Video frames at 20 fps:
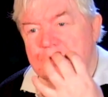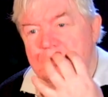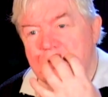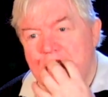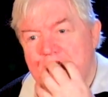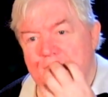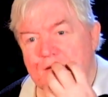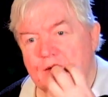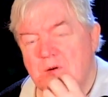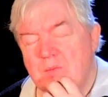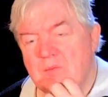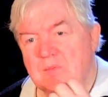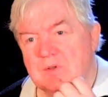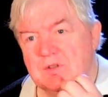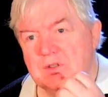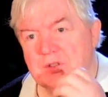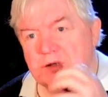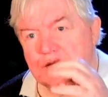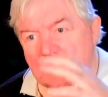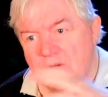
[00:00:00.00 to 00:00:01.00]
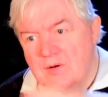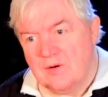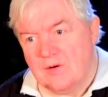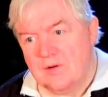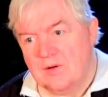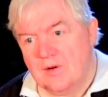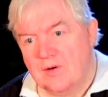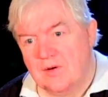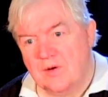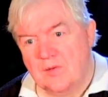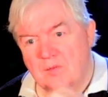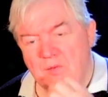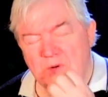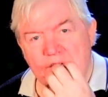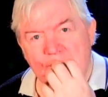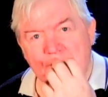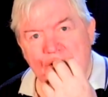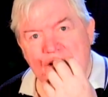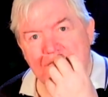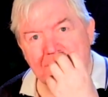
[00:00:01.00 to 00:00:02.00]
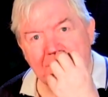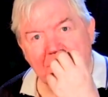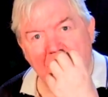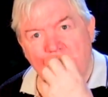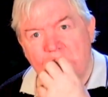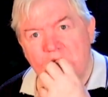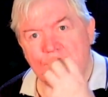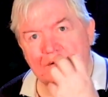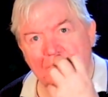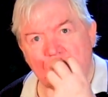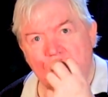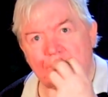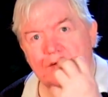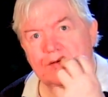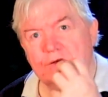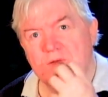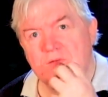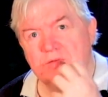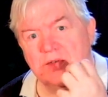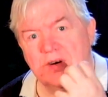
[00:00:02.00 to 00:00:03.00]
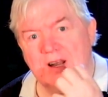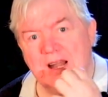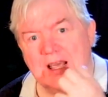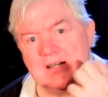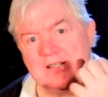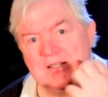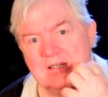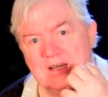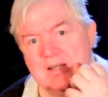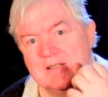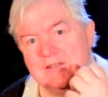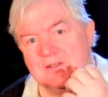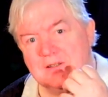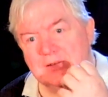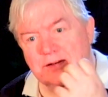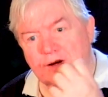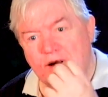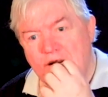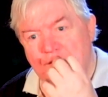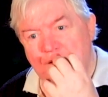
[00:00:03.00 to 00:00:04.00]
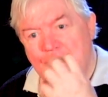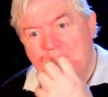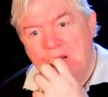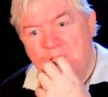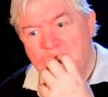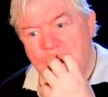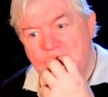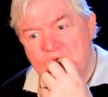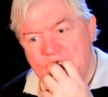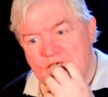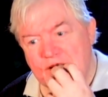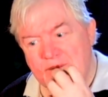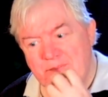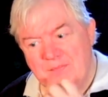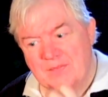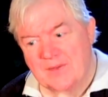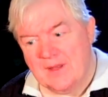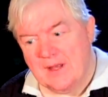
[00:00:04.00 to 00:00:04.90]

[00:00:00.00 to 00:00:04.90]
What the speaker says: train your embouchure to go low, which means controlled relaxation of the embouchure.